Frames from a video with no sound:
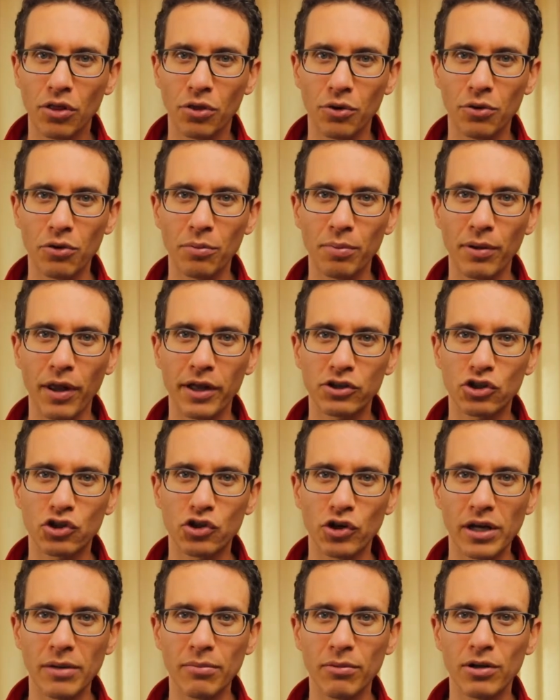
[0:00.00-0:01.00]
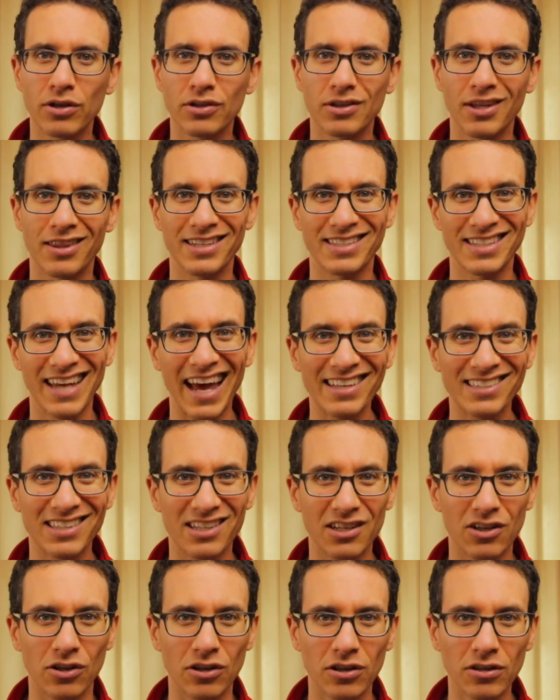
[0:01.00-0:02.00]
through the bloodstream to the
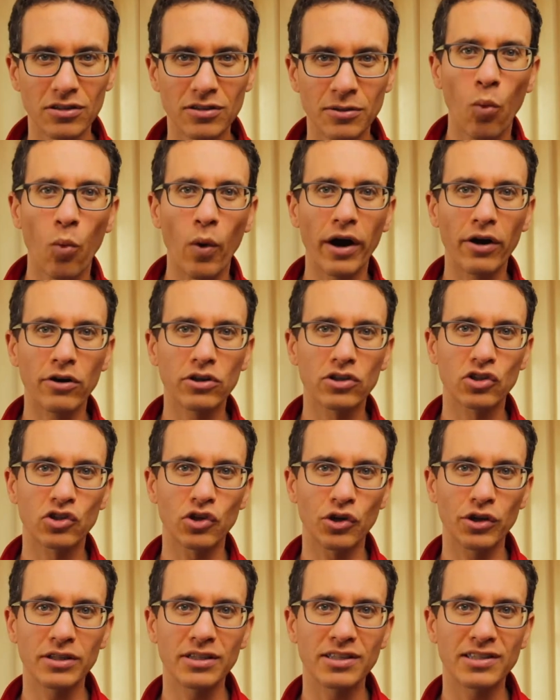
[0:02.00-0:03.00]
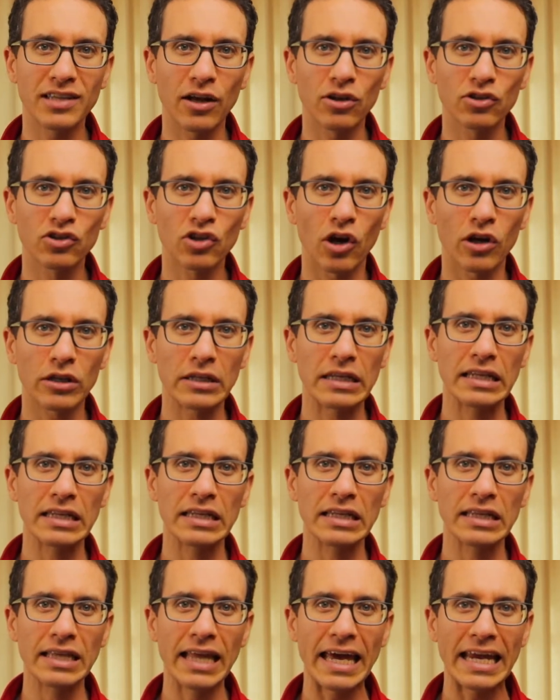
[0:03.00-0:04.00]
testicles, where certain cells called
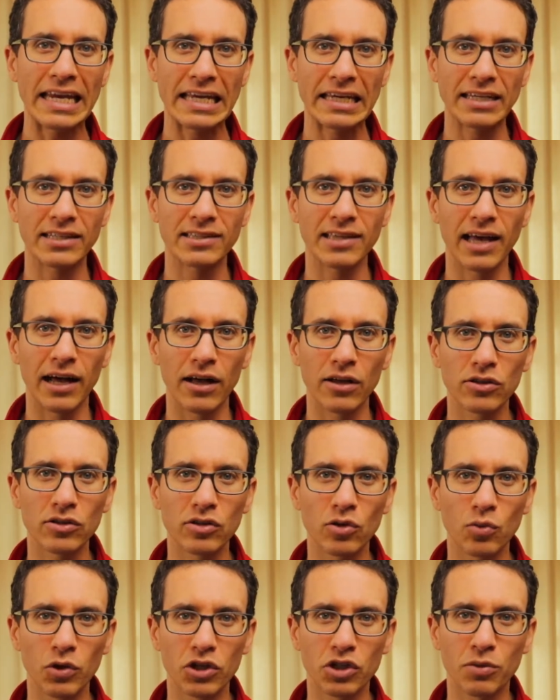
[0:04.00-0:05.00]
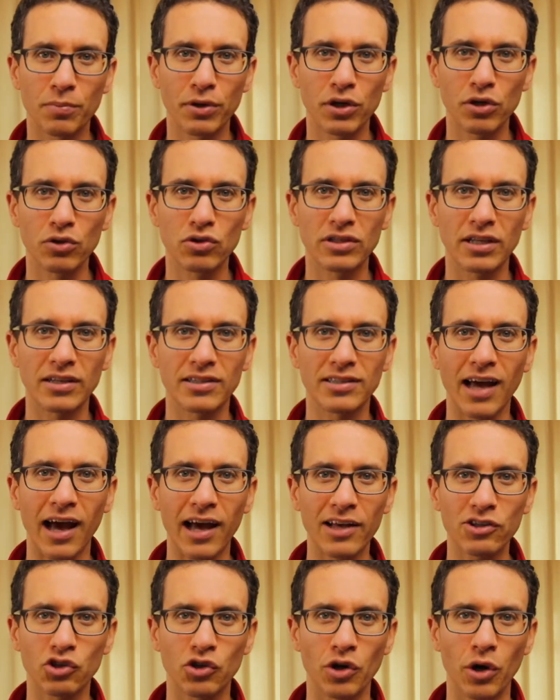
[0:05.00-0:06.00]
Leydig cells, which produce
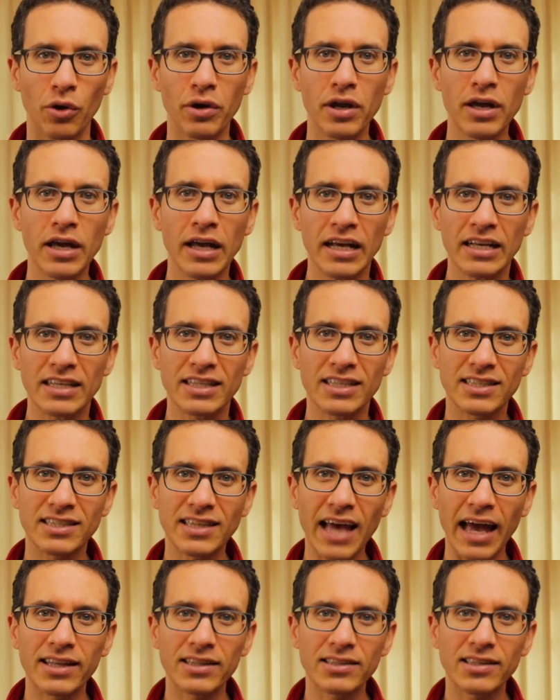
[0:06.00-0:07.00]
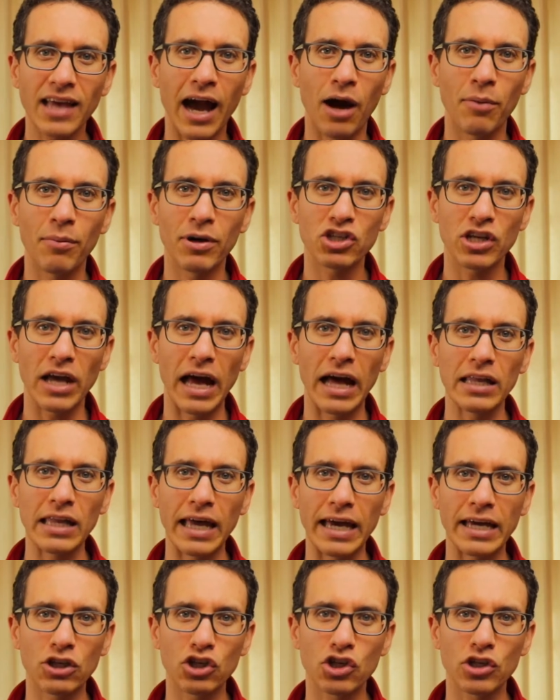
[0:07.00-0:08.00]
testosterone, sense how much
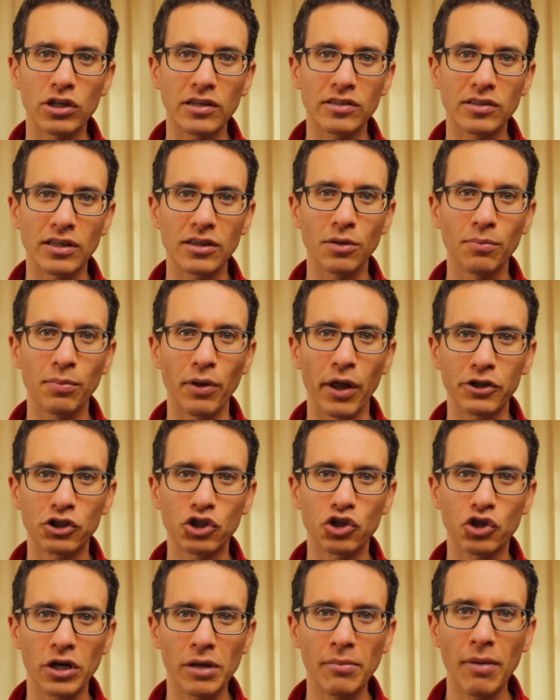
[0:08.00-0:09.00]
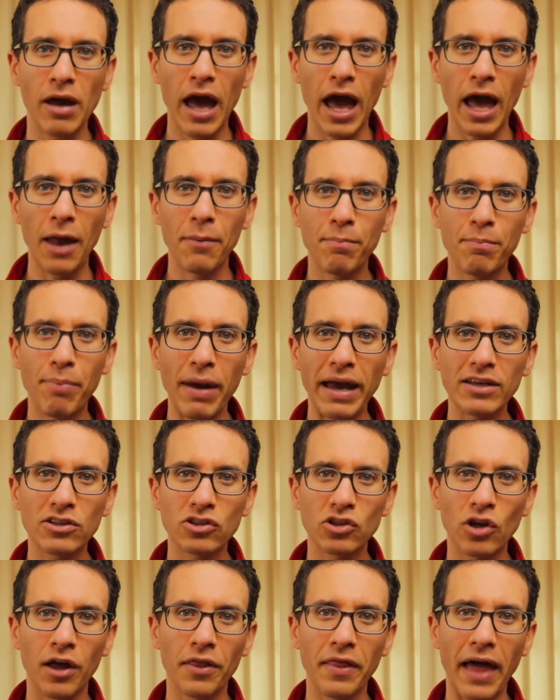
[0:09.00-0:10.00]
LH is in the bloodstream, and
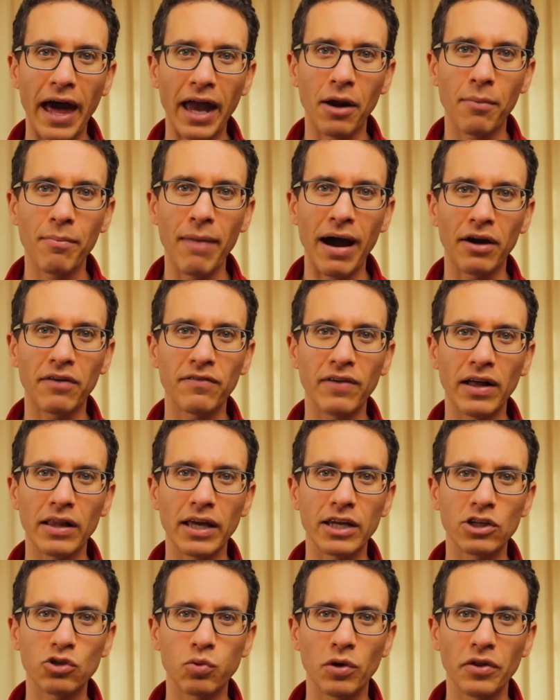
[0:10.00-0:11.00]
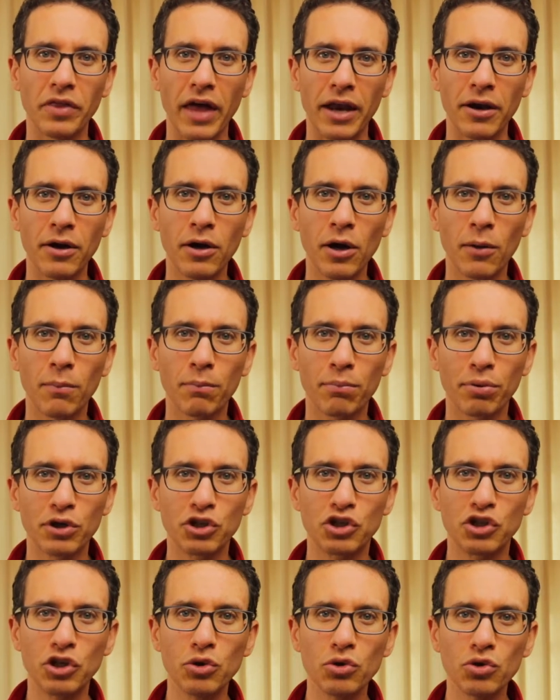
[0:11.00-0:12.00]
based on that amount of LH will then
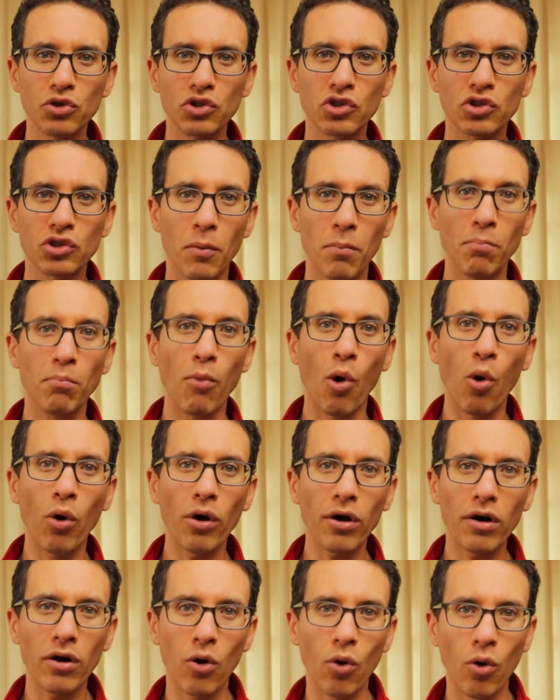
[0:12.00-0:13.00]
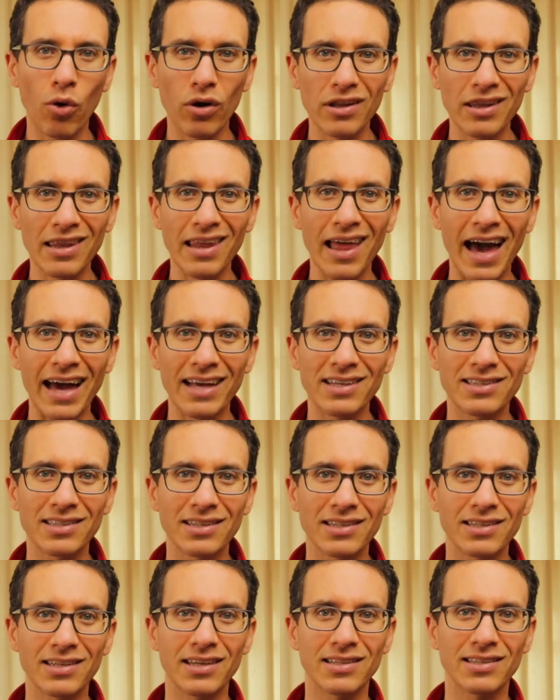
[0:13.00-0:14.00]
produce more or less
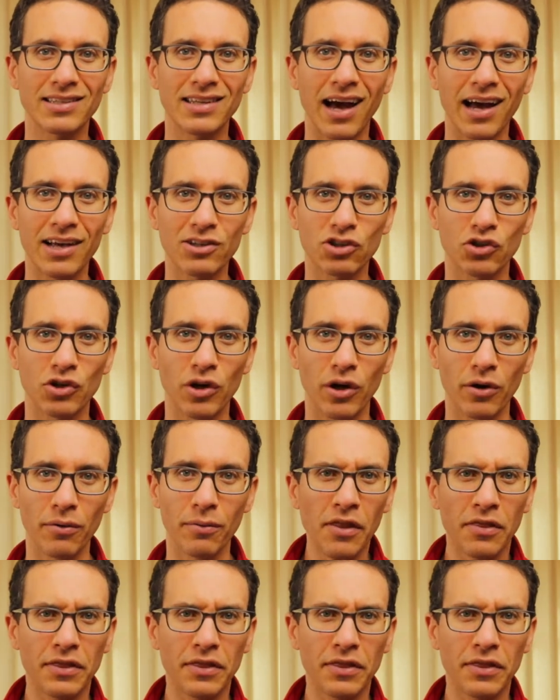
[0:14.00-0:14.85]
testosterone.